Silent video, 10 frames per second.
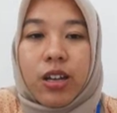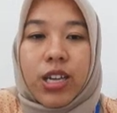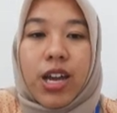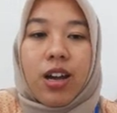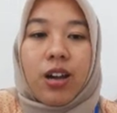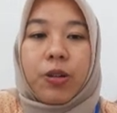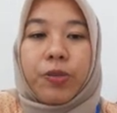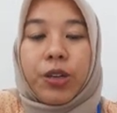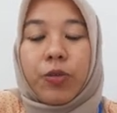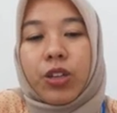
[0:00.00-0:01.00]
Yeah,
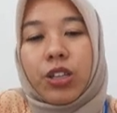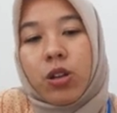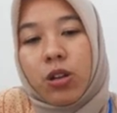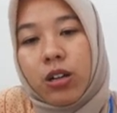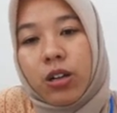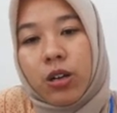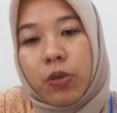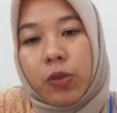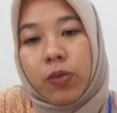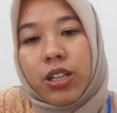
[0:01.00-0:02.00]
when we
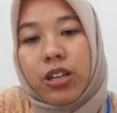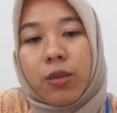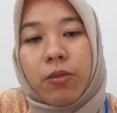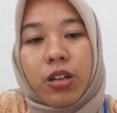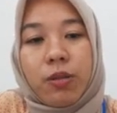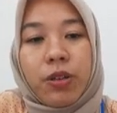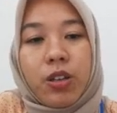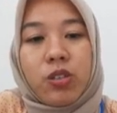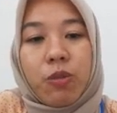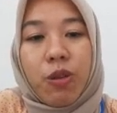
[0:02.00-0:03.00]
learn about the
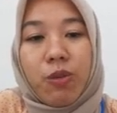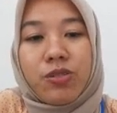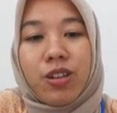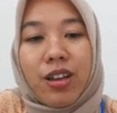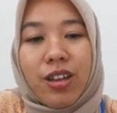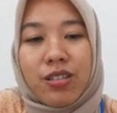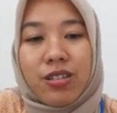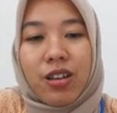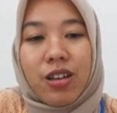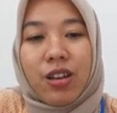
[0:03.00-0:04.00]
philosophy of science,